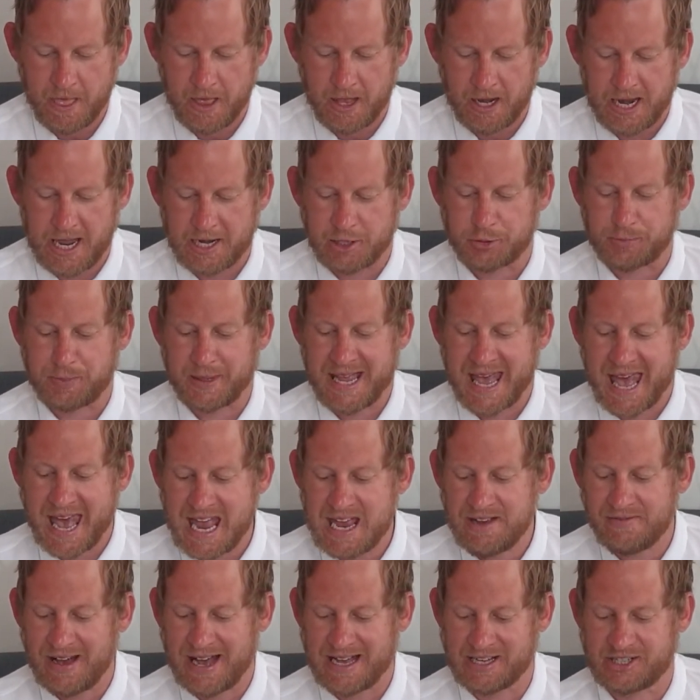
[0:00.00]
Let Us
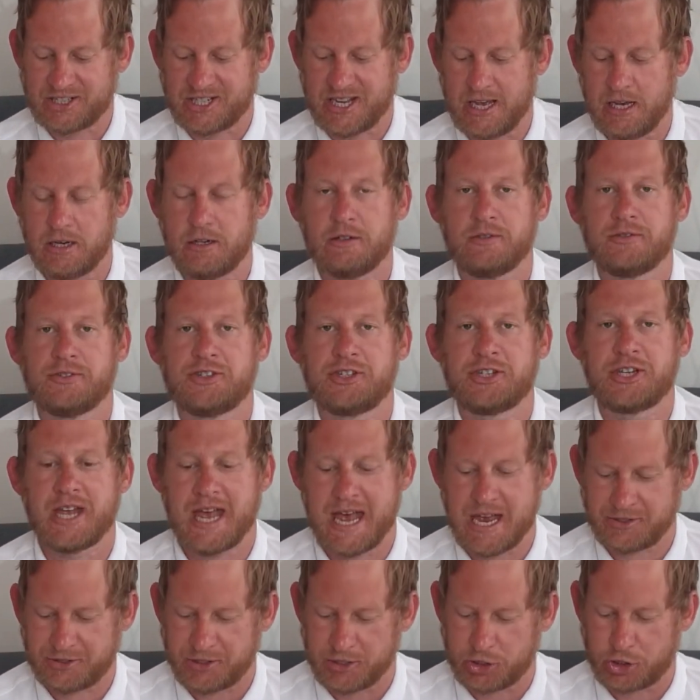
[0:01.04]
Behave Ourselves
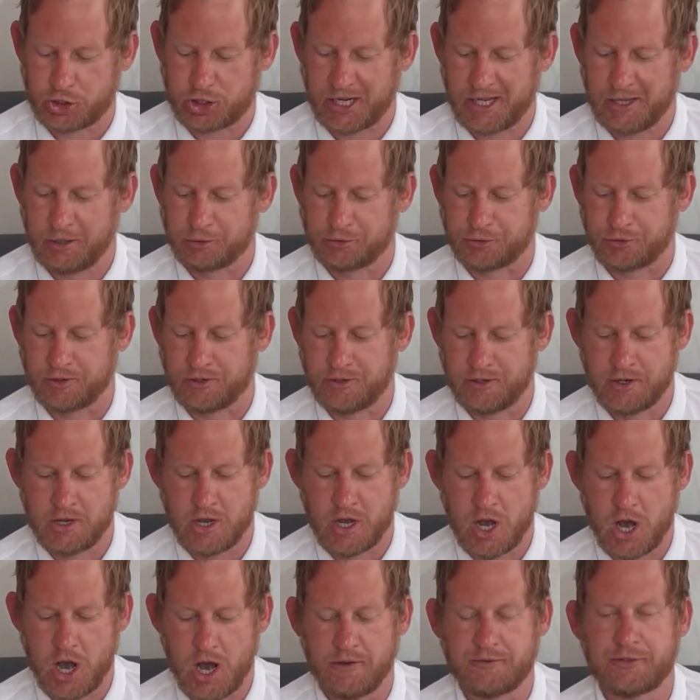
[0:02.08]
as the Children
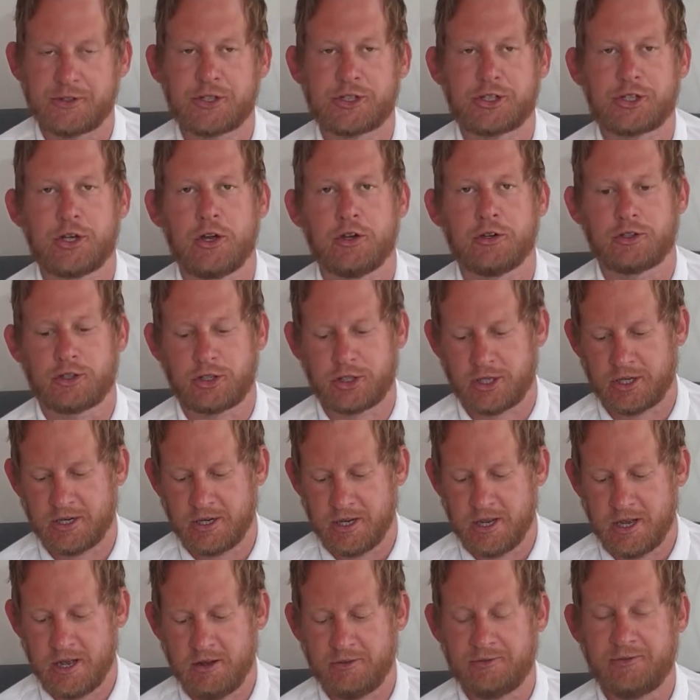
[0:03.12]
of Such
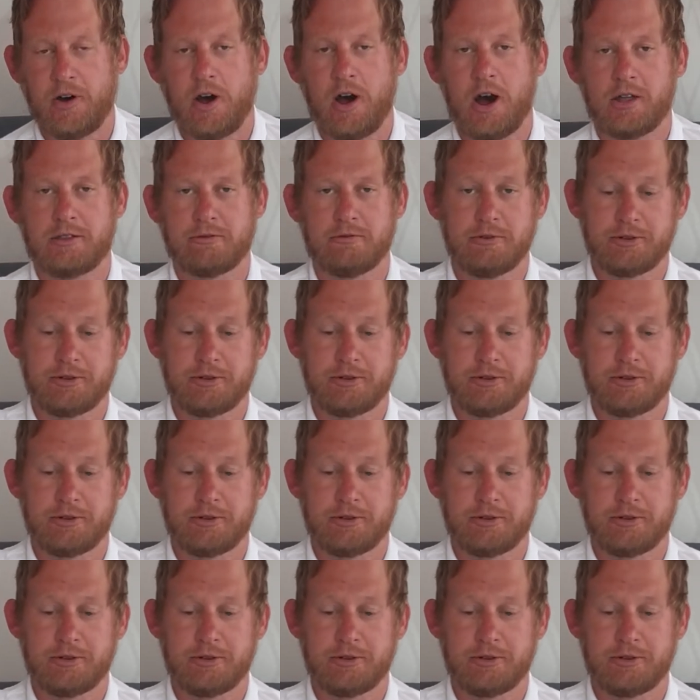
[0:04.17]
a Father.